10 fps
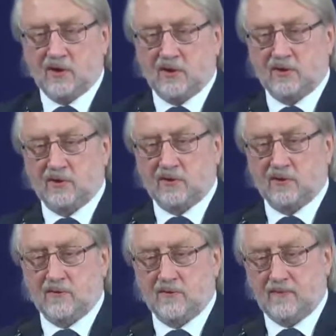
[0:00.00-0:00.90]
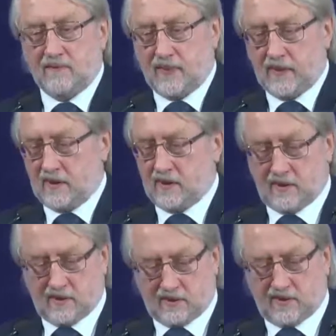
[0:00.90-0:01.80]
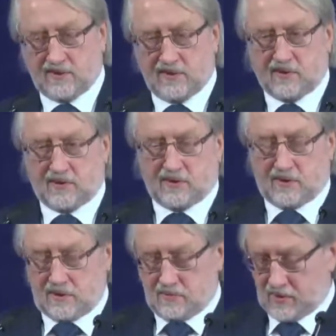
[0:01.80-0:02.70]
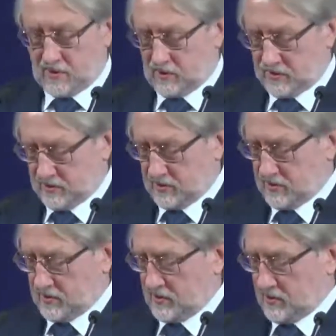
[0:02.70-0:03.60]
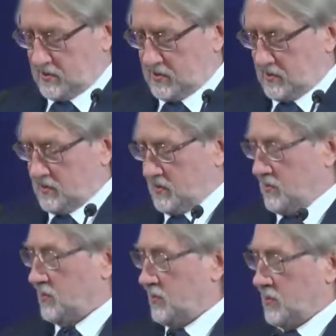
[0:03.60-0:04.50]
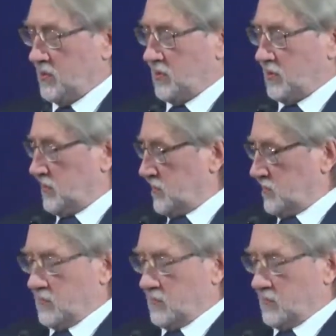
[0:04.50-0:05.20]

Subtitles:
emerging in the field of the fight against HIV. The next